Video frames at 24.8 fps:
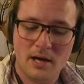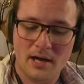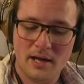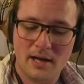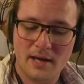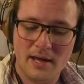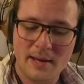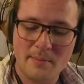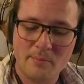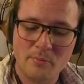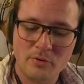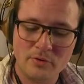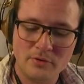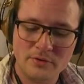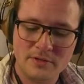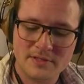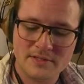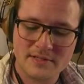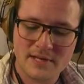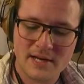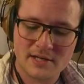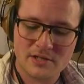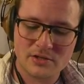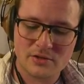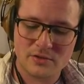Emerald is
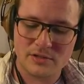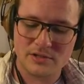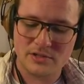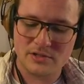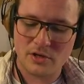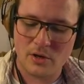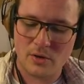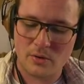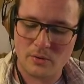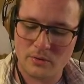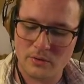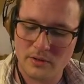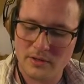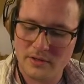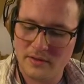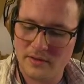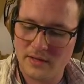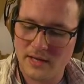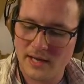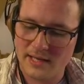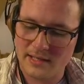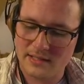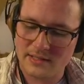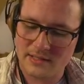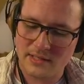actually totally the
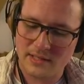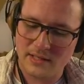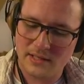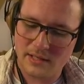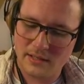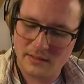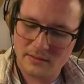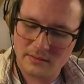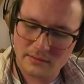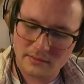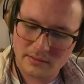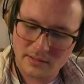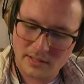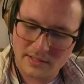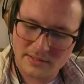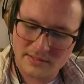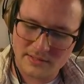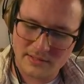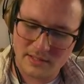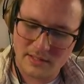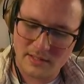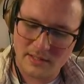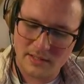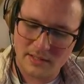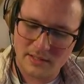idea, because
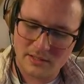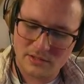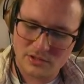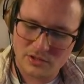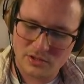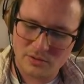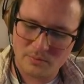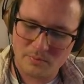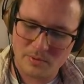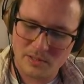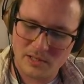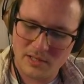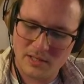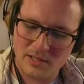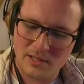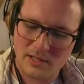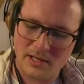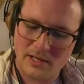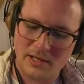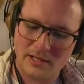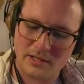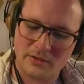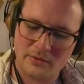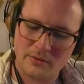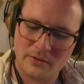it should be
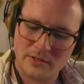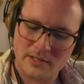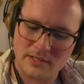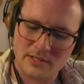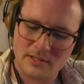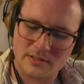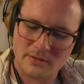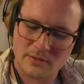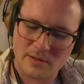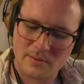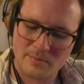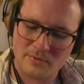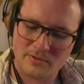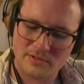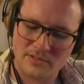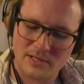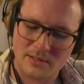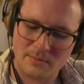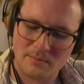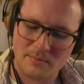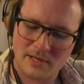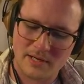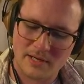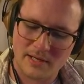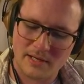green to represent
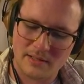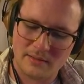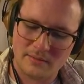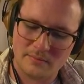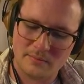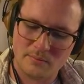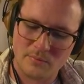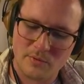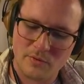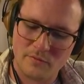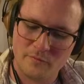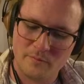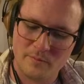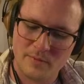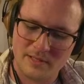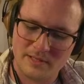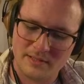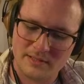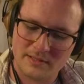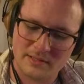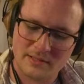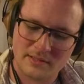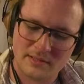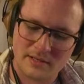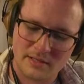my
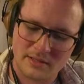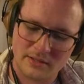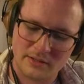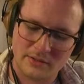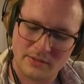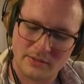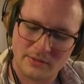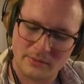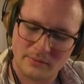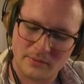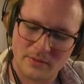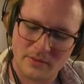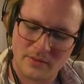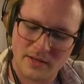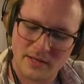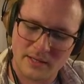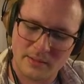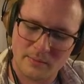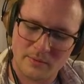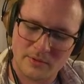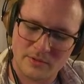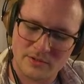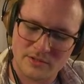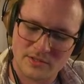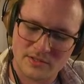movement color thing,
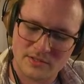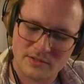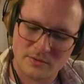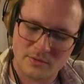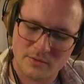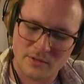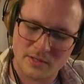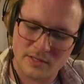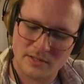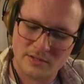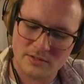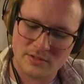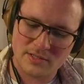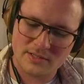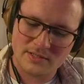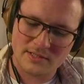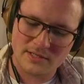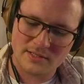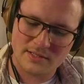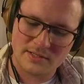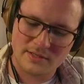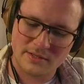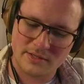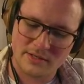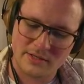which is green. Just as a
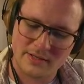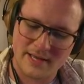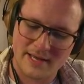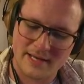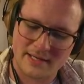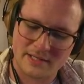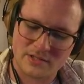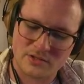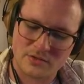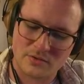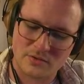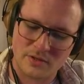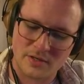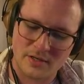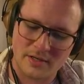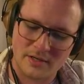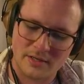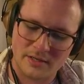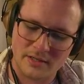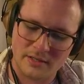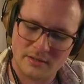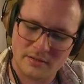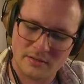little extra...